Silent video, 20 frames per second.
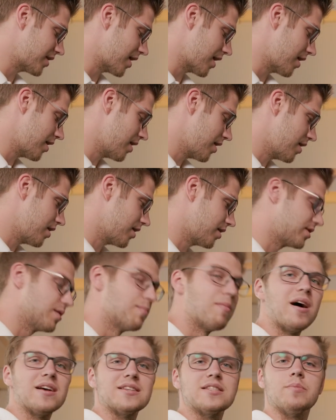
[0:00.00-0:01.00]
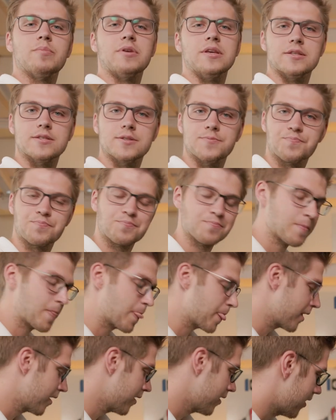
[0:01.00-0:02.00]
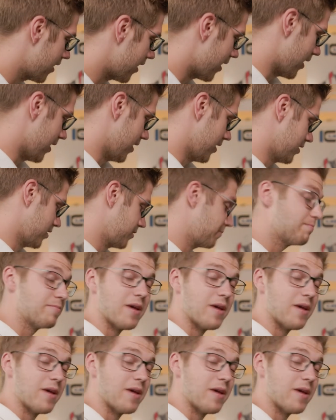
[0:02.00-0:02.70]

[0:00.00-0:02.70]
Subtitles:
say, this is a masterpiece. And